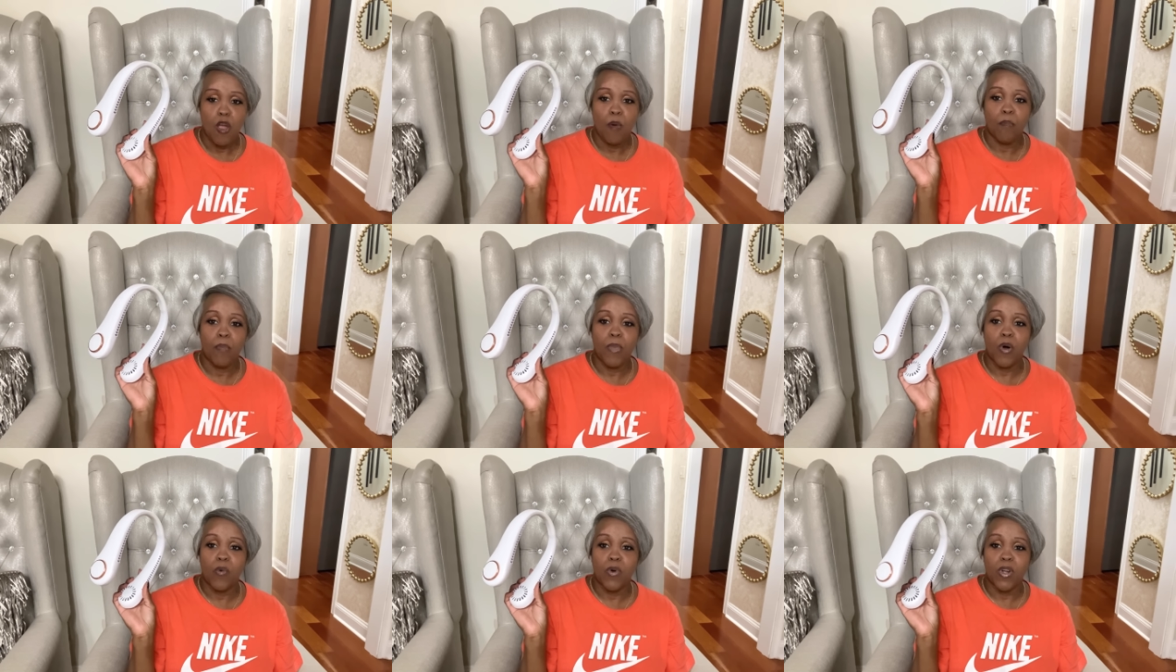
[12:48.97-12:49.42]

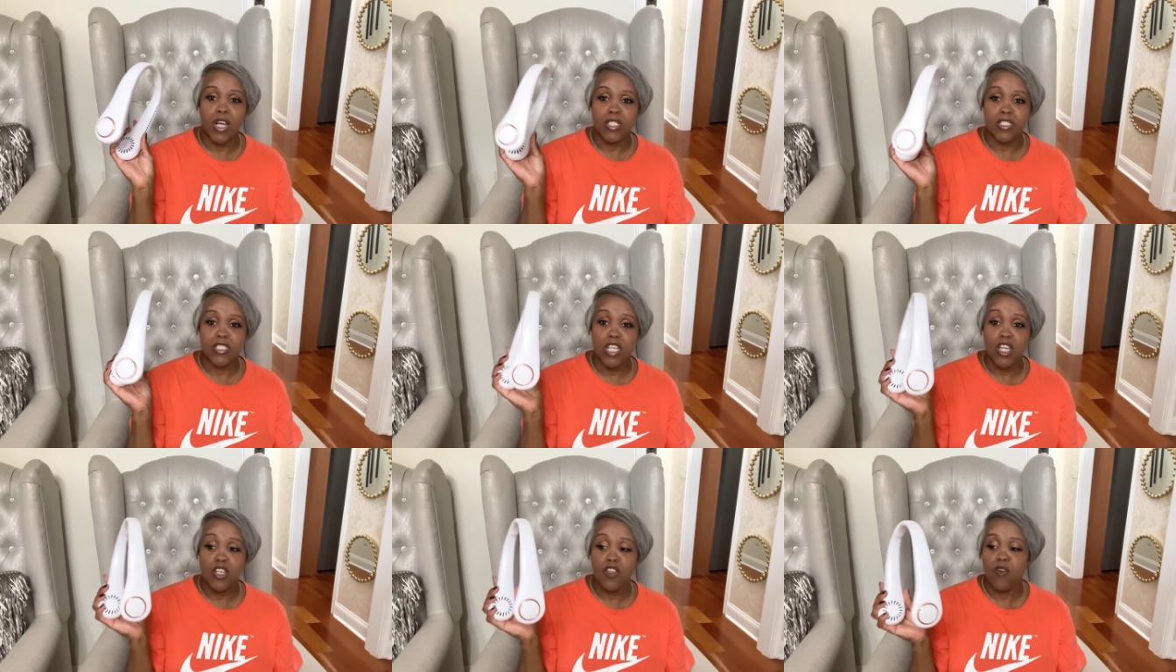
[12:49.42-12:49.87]
But when I
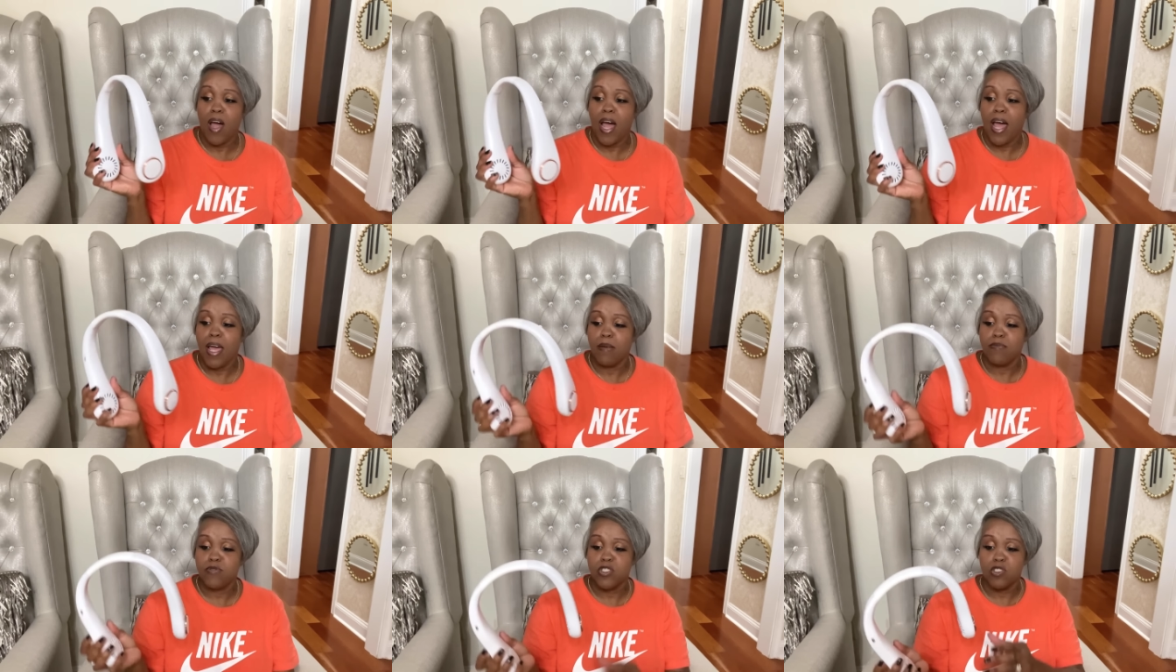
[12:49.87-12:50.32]
tell you, I
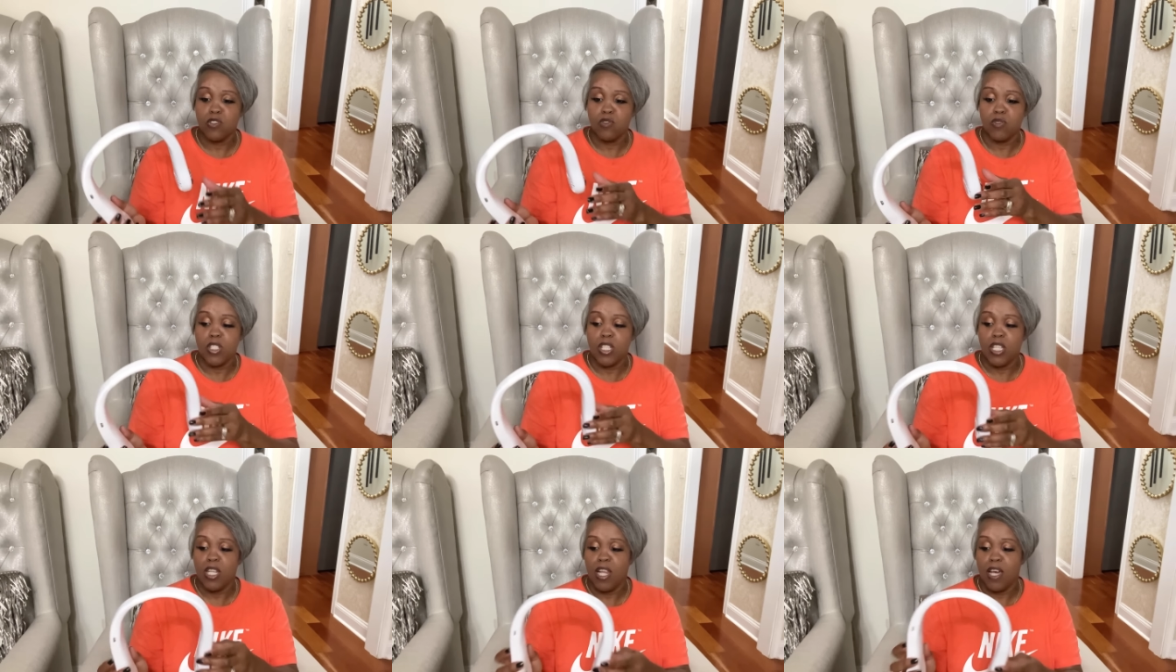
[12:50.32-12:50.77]

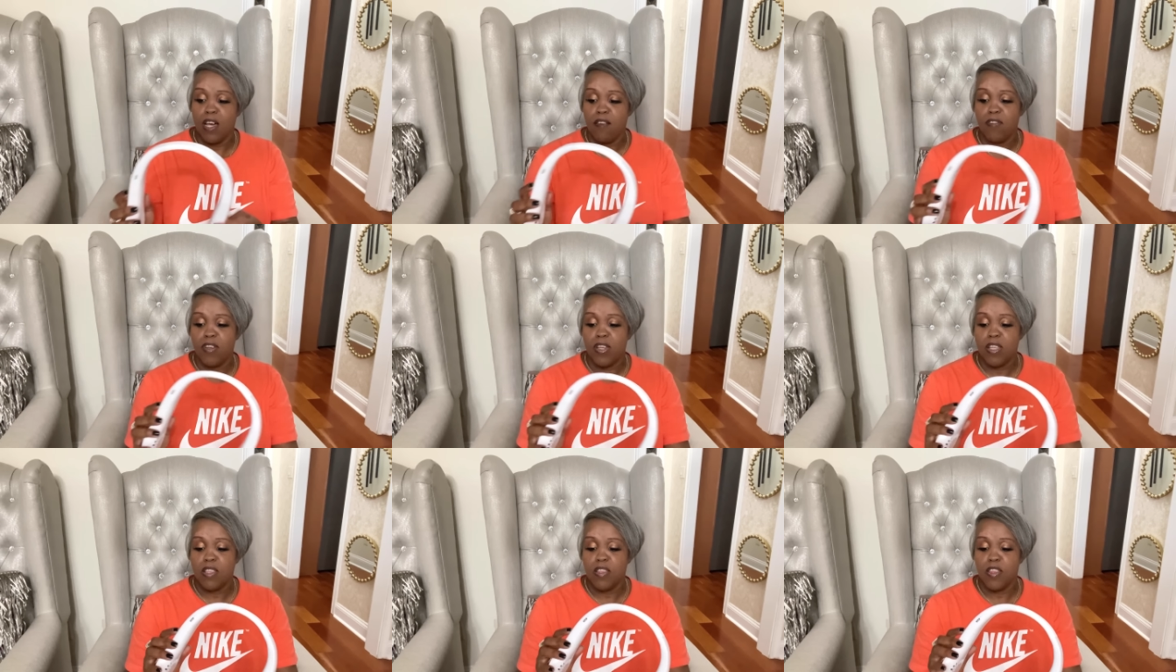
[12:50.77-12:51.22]
absolutely love
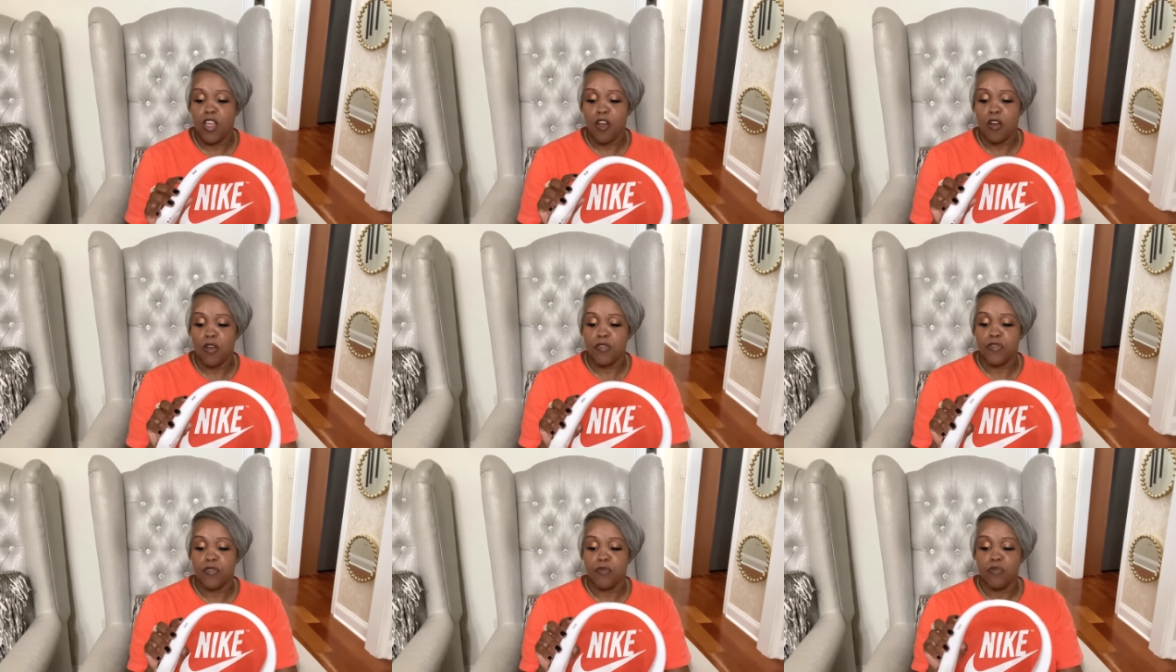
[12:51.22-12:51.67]
it. There
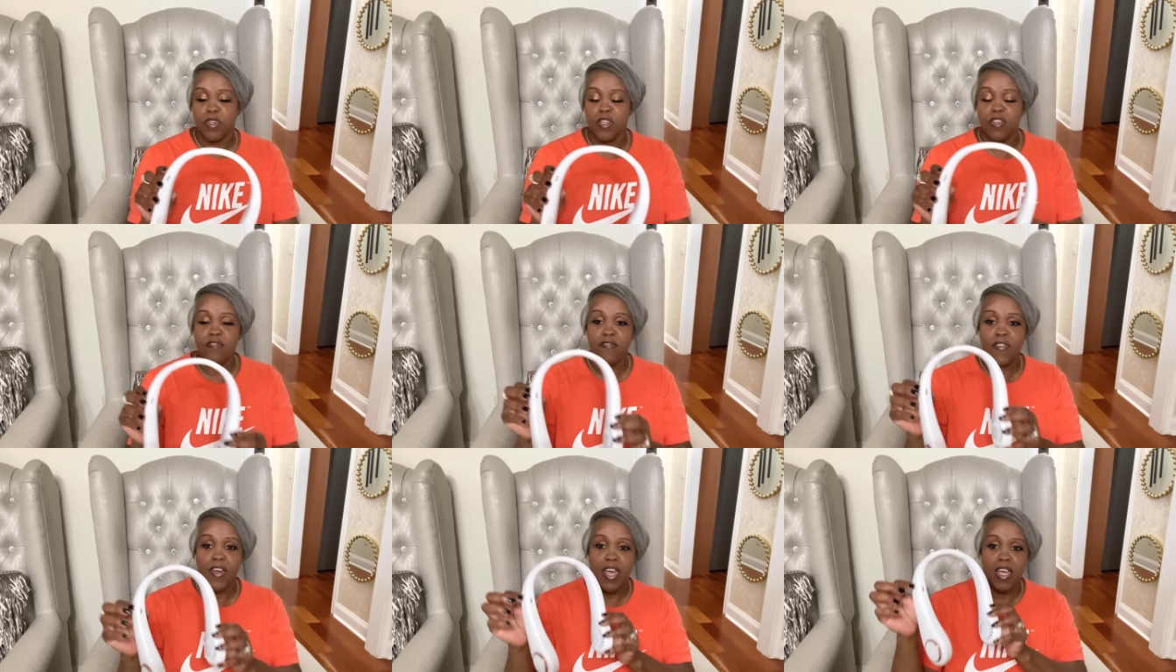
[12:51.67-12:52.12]
are three
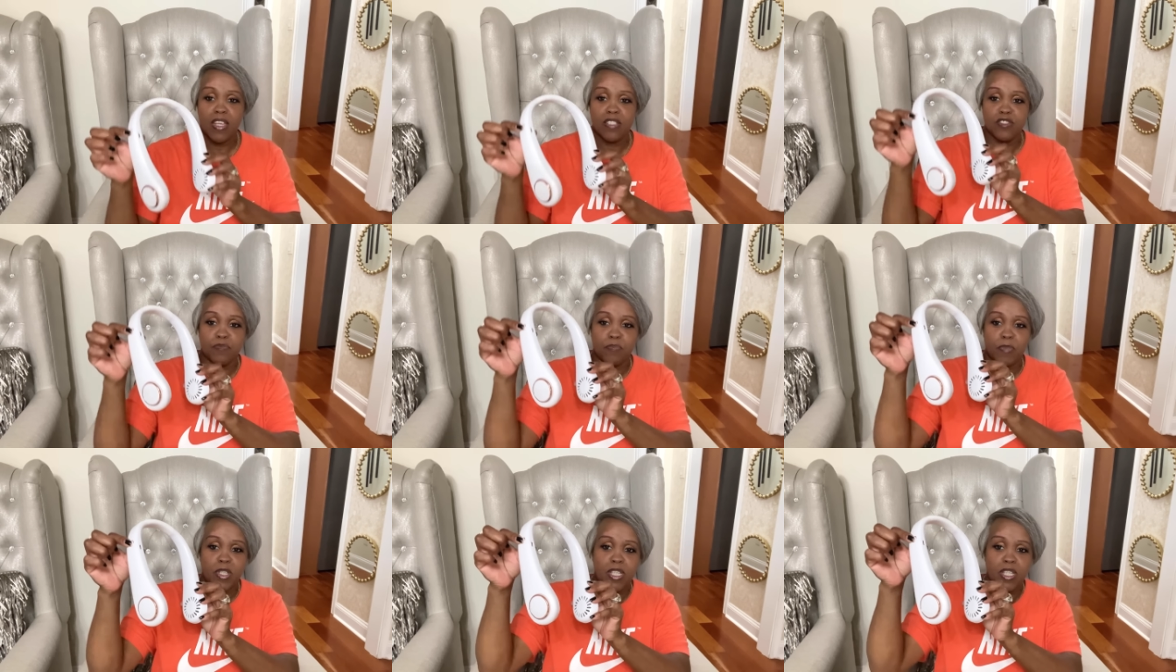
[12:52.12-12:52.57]
fan
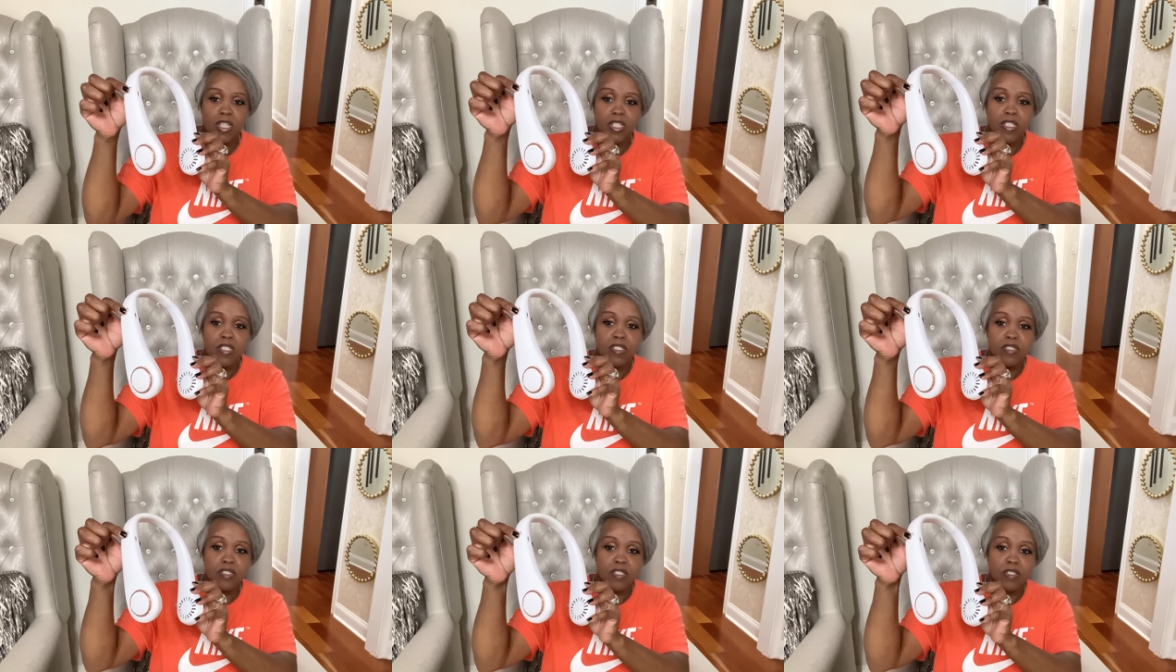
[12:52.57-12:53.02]

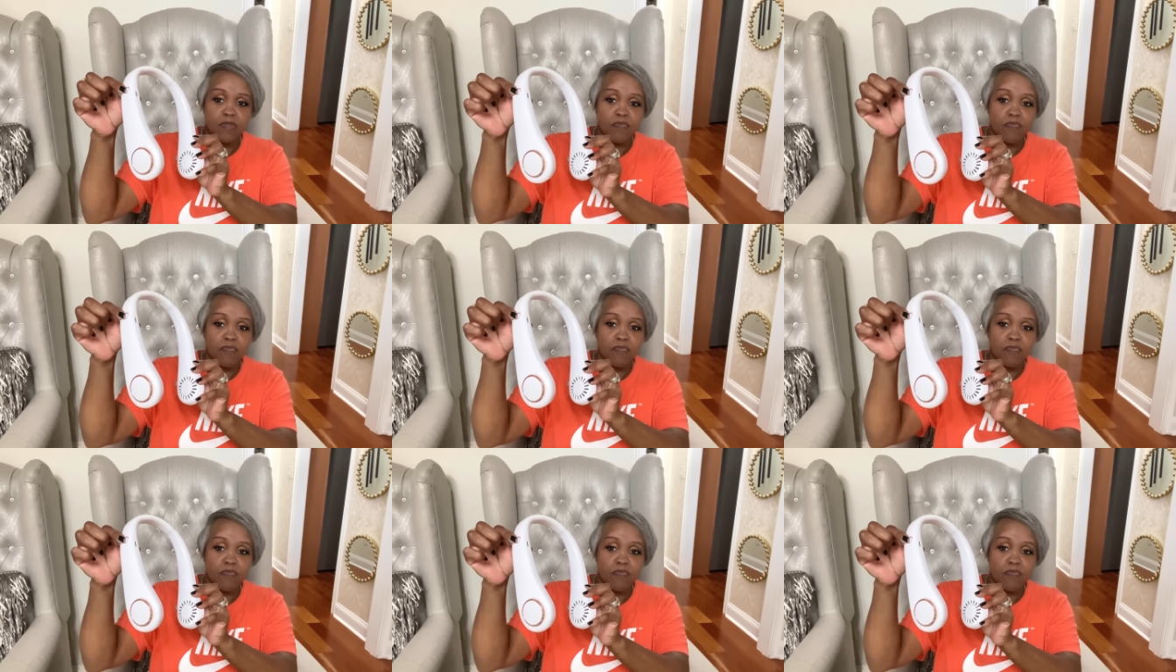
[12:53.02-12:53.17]
speeds.